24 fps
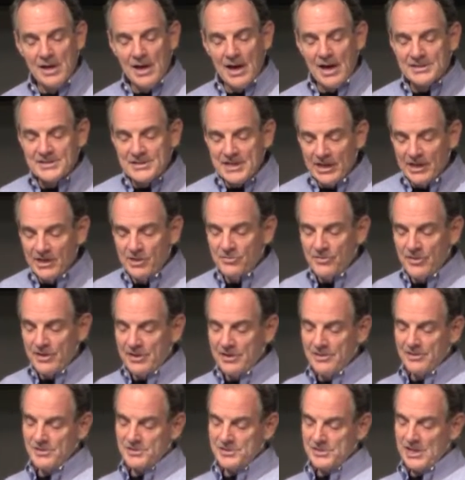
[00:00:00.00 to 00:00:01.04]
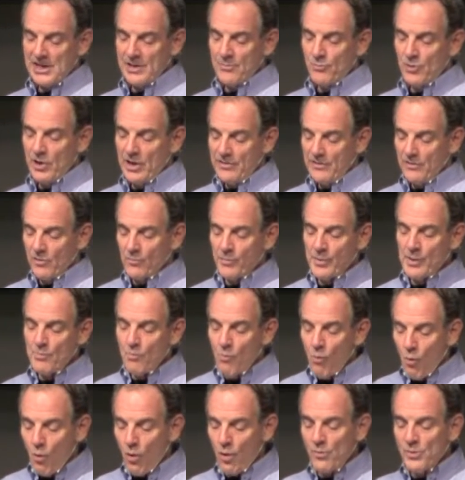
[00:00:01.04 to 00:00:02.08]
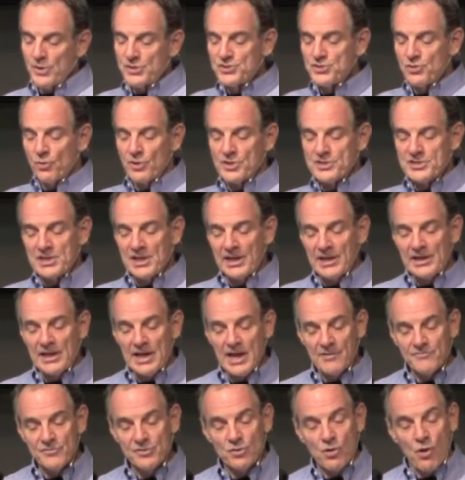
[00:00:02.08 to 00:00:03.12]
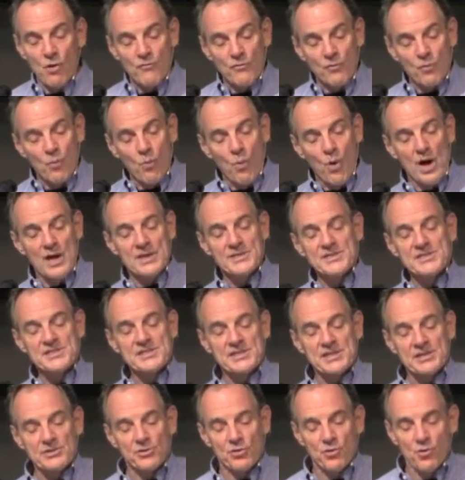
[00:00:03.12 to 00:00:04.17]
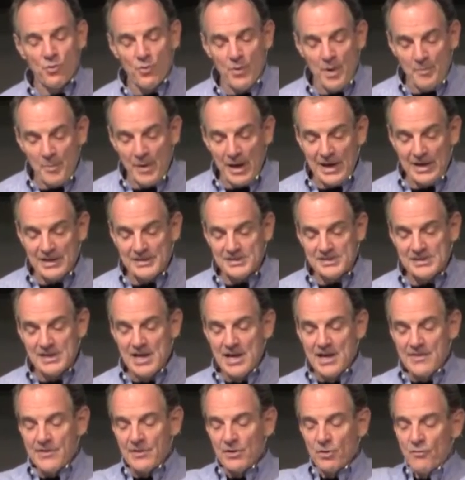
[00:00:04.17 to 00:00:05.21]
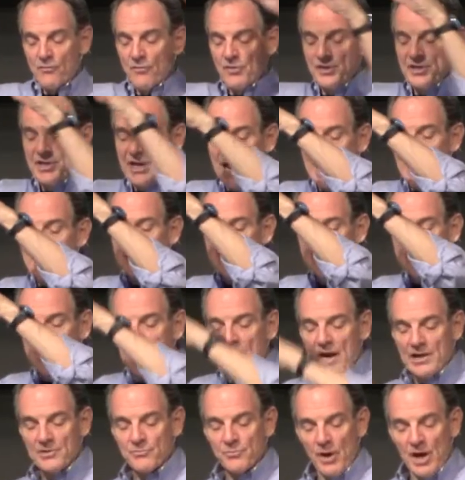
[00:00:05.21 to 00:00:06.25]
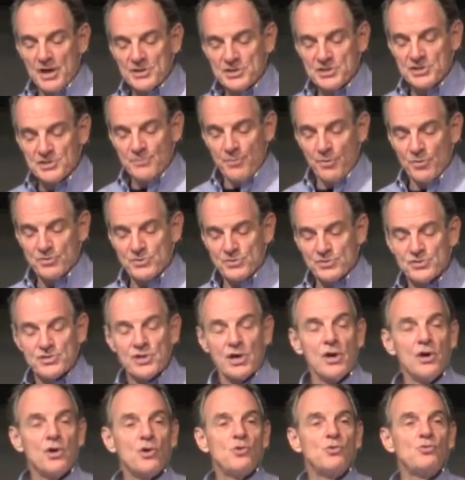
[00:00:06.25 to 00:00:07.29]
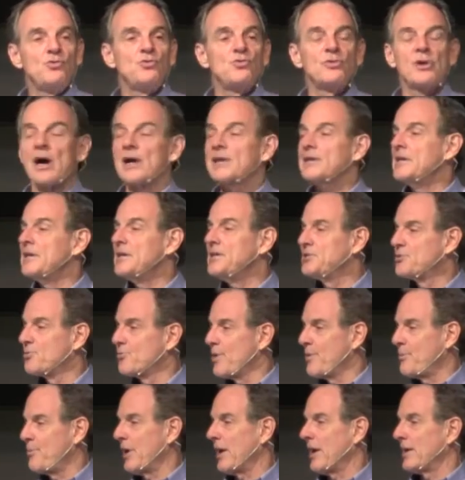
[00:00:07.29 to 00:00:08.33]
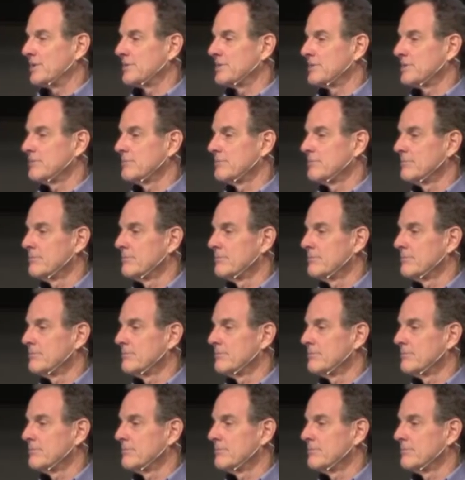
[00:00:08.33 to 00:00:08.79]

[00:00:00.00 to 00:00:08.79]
I tell you that in the same way, there will be more rejoicing in heaven over one sinner who repents than over 99 righteous persons who do not need to repent.